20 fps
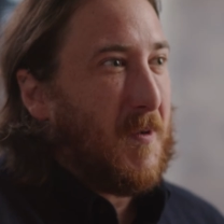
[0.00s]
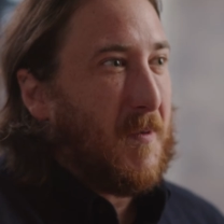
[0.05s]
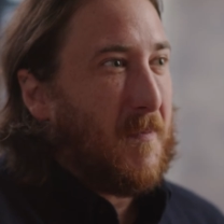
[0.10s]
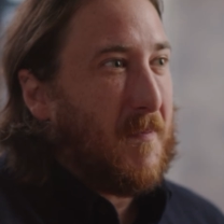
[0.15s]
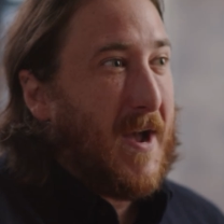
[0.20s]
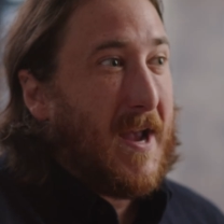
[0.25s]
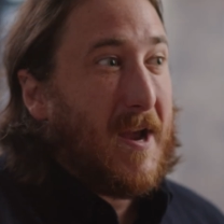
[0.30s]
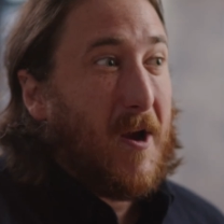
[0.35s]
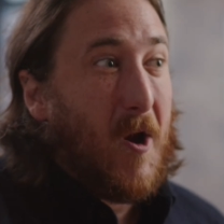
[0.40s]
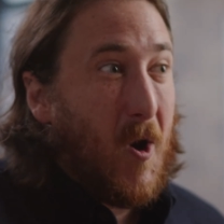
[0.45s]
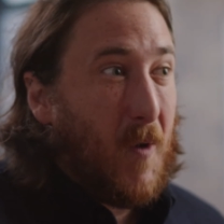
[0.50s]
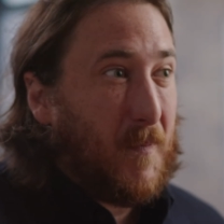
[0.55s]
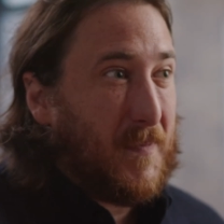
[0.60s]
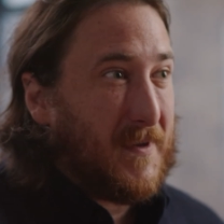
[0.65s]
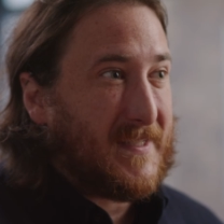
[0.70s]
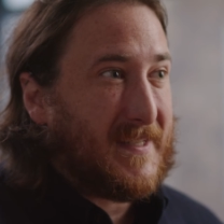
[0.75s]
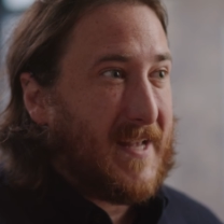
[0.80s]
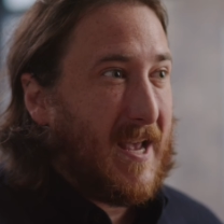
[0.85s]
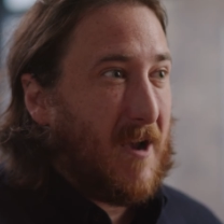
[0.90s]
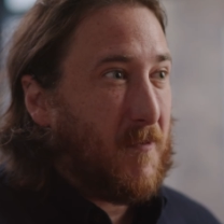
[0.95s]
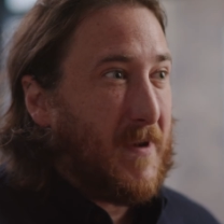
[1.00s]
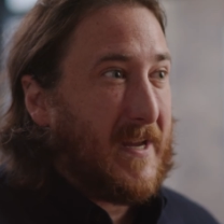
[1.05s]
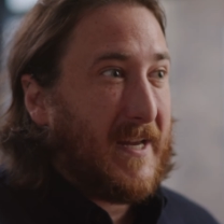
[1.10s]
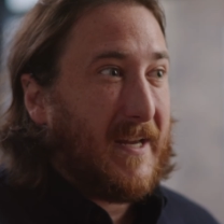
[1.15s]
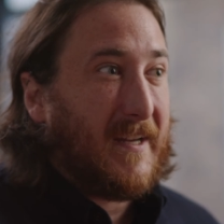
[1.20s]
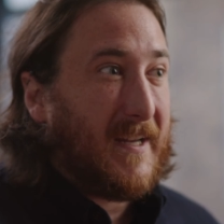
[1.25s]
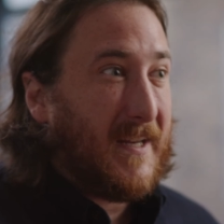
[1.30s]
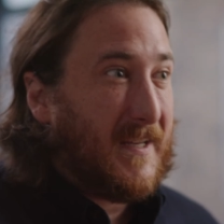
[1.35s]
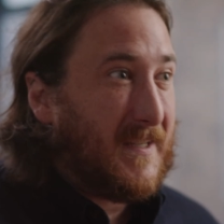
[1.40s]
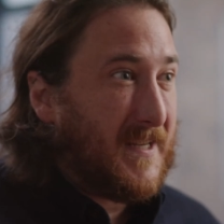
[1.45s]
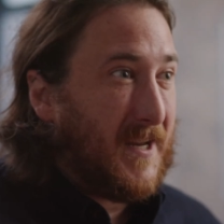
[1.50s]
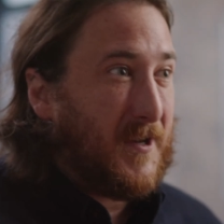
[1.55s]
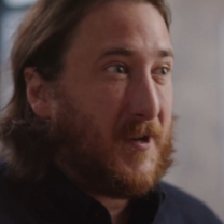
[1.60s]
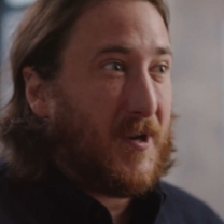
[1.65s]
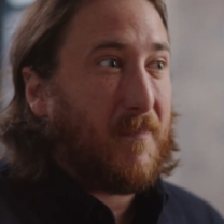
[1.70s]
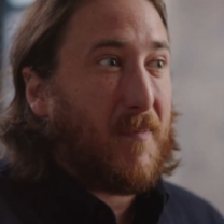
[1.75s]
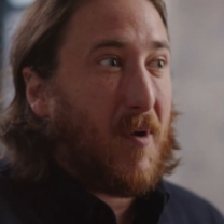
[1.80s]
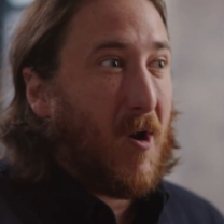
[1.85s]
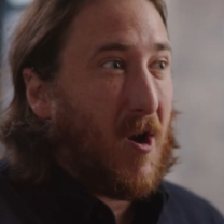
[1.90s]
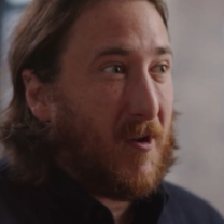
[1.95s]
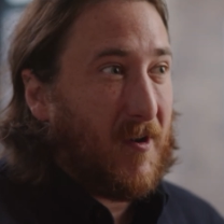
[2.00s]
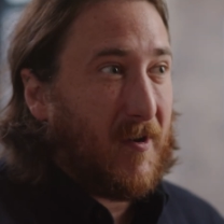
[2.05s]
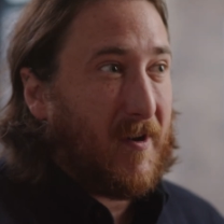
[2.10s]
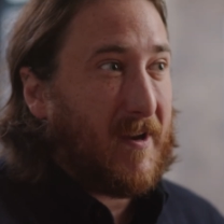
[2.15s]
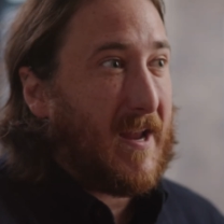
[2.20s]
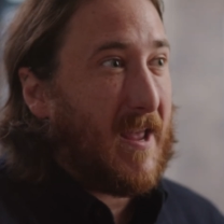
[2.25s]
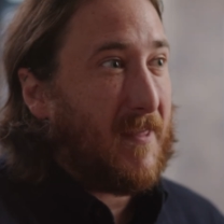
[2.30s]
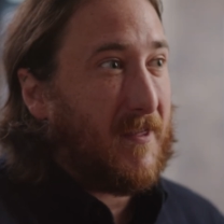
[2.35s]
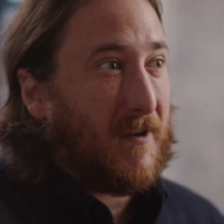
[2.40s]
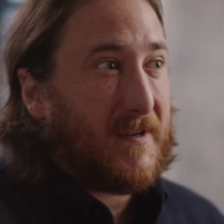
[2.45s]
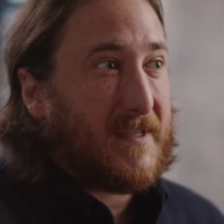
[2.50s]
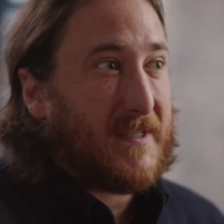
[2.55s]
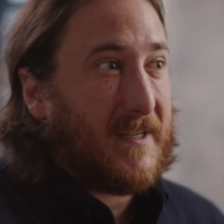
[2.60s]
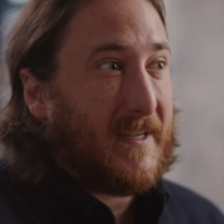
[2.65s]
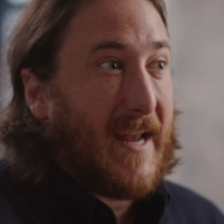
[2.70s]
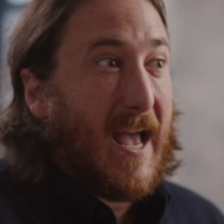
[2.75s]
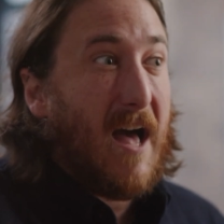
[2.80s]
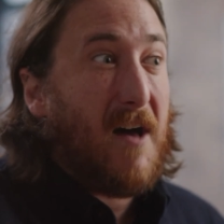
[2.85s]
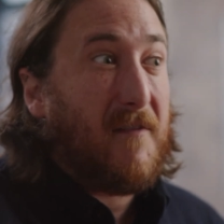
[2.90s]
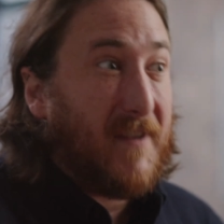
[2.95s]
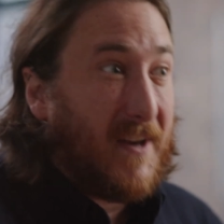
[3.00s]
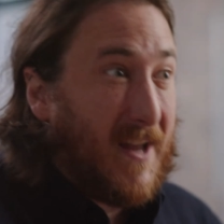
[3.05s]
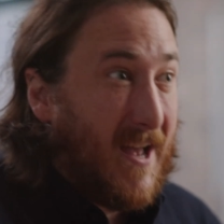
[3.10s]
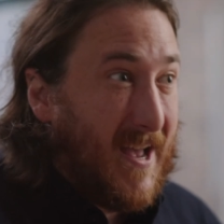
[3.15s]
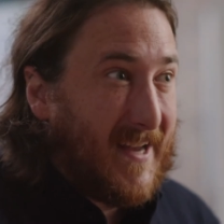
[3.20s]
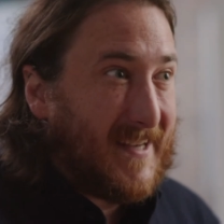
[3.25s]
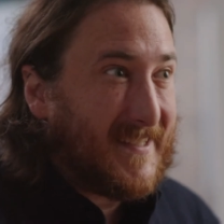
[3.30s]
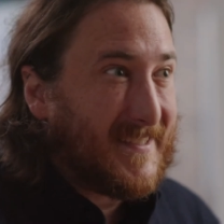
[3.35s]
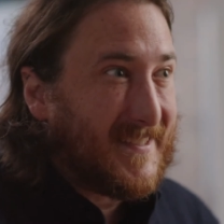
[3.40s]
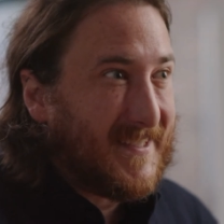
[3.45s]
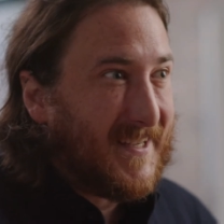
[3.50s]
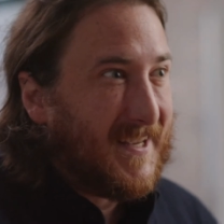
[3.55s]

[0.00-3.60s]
My hope is that we can continue to partner together to galvanize